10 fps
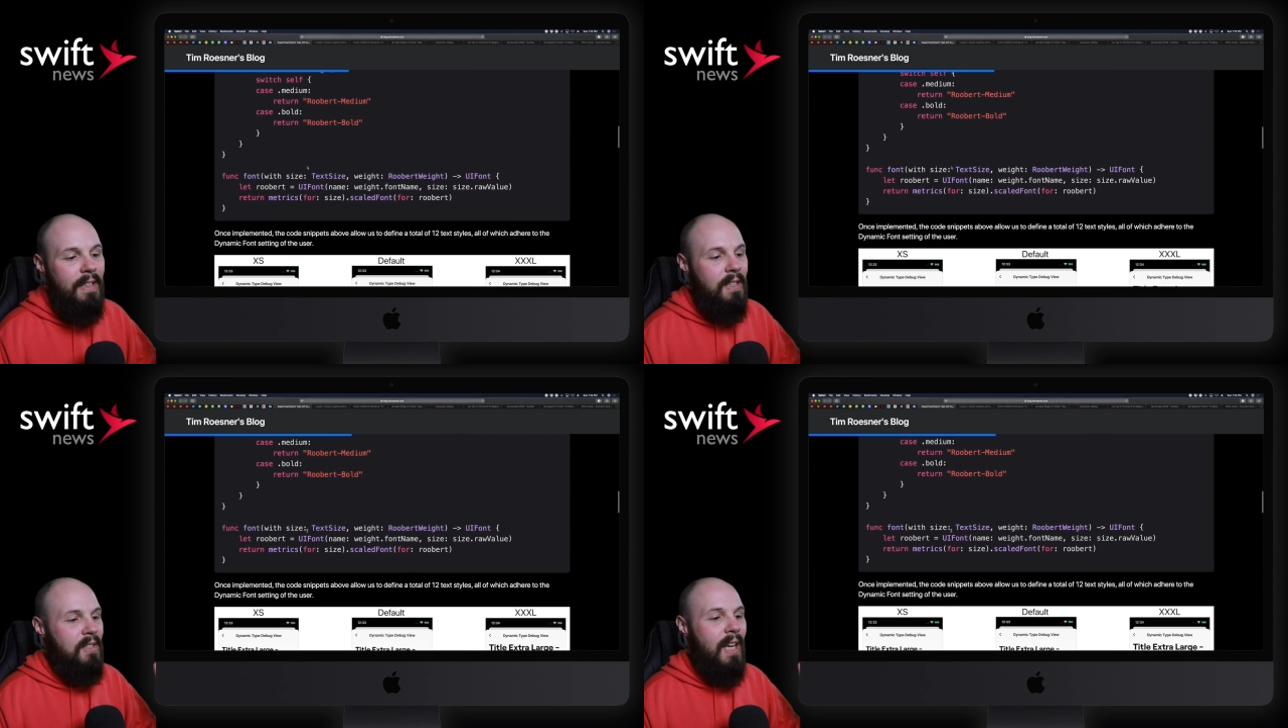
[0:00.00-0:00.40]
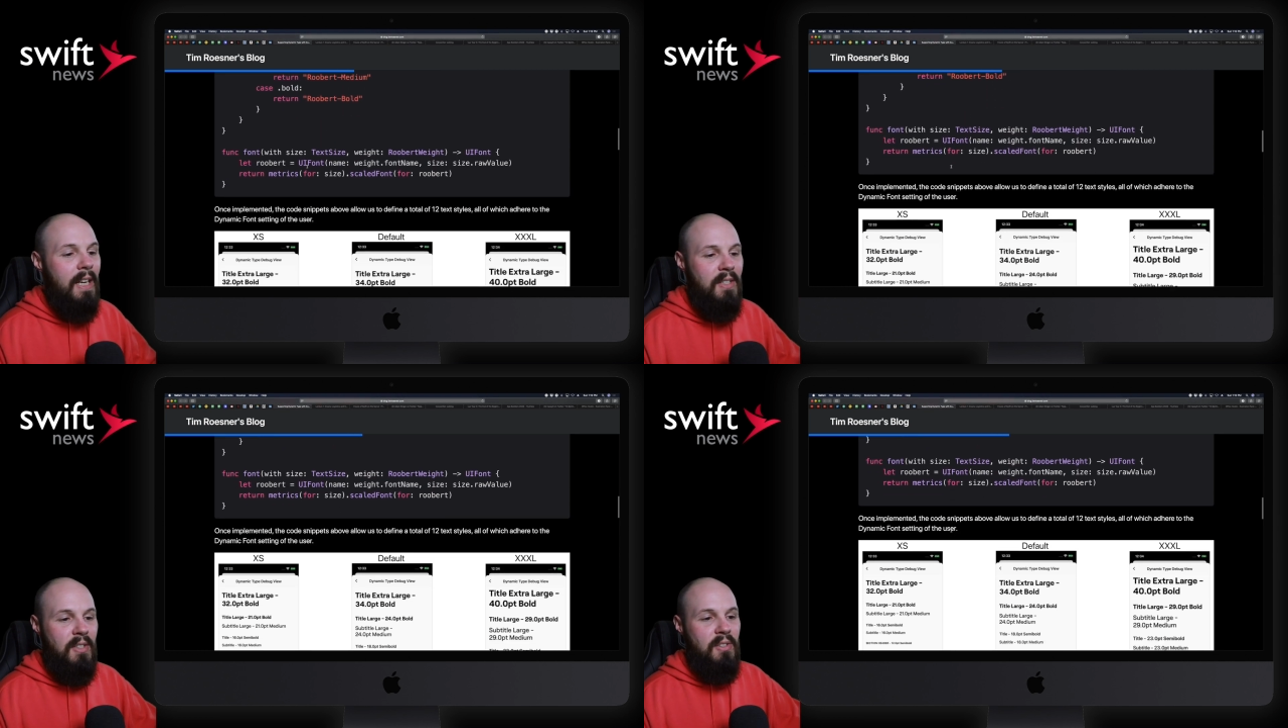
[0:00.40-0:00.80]
this
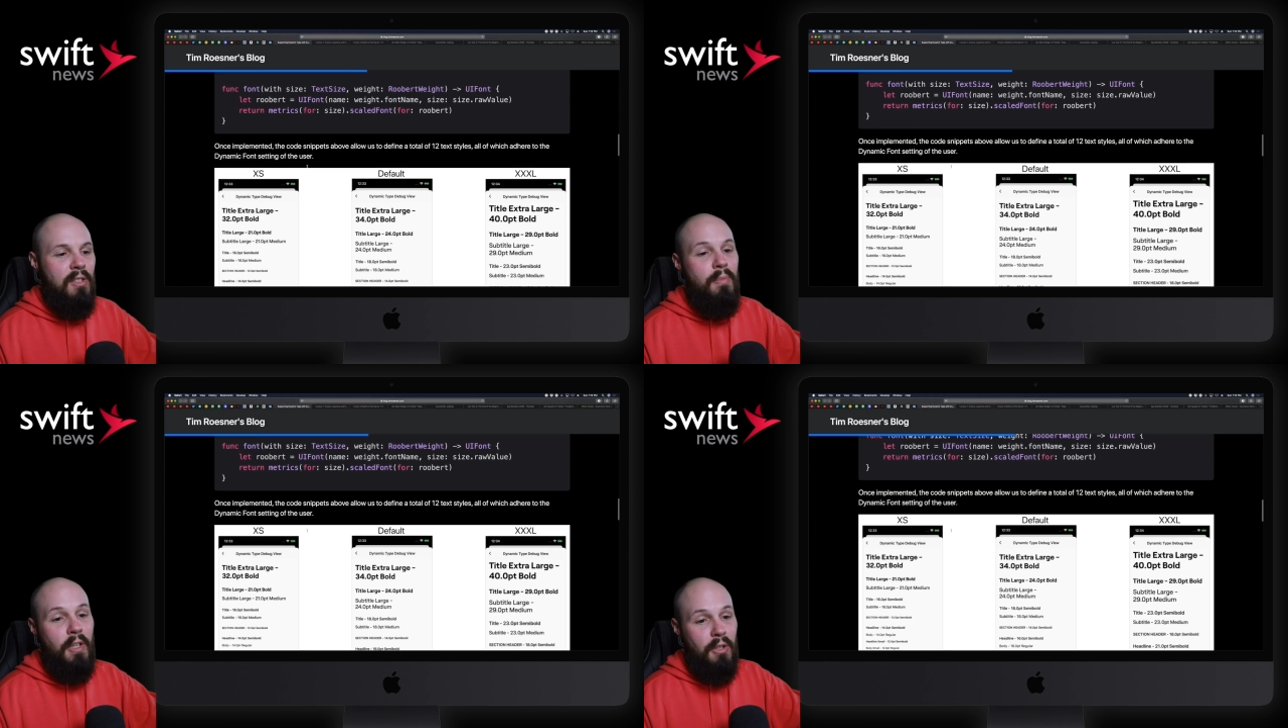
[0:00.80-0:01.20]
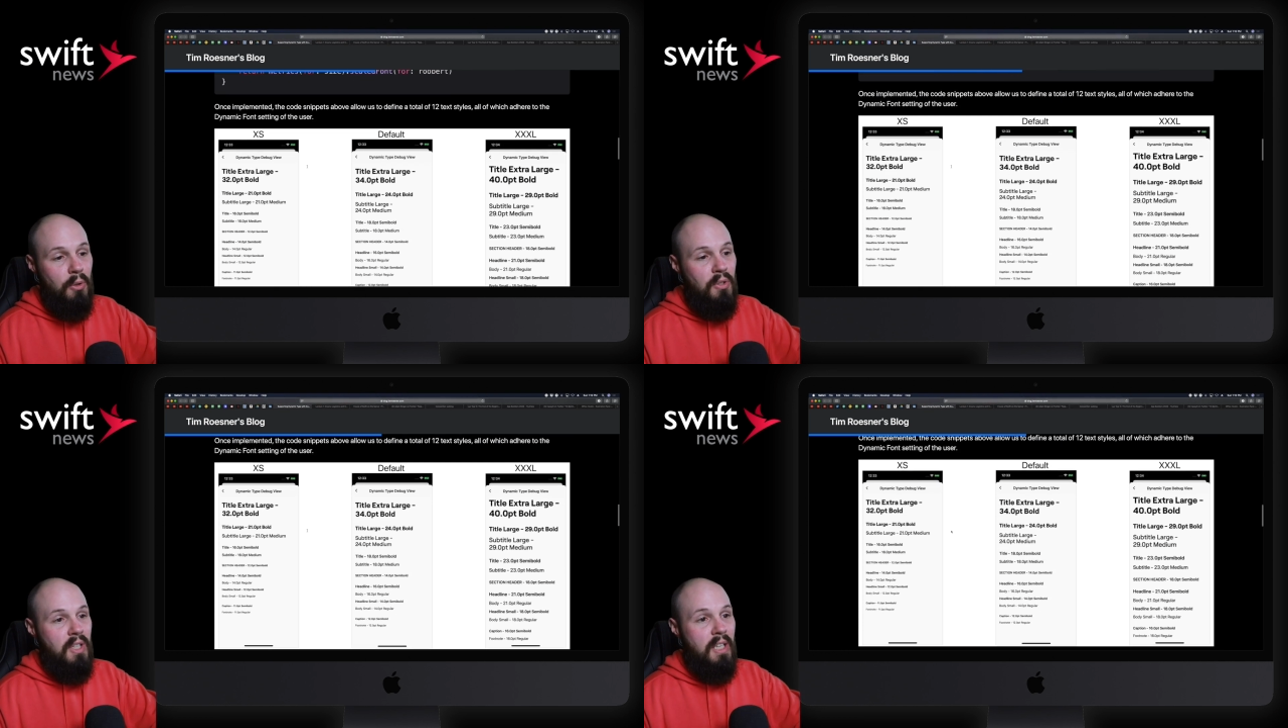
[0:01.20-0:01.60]
size system that
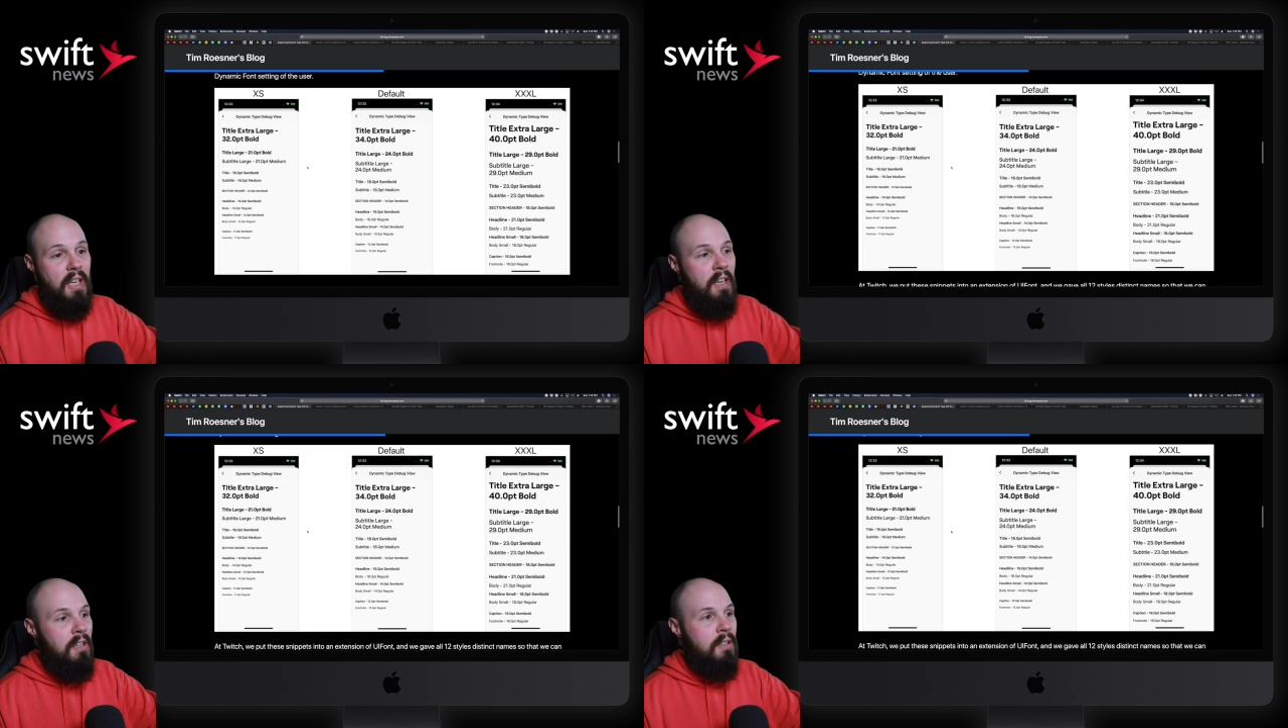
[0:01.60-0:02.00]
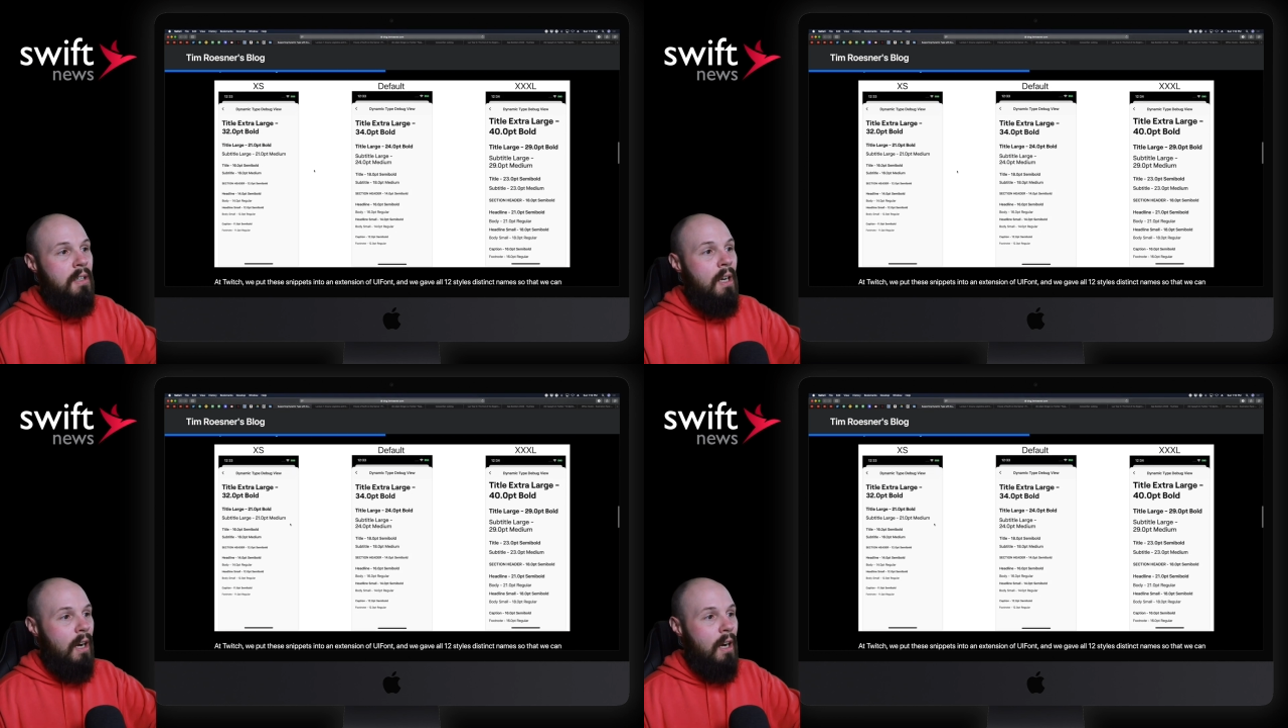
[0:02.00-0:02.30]
you'll see here,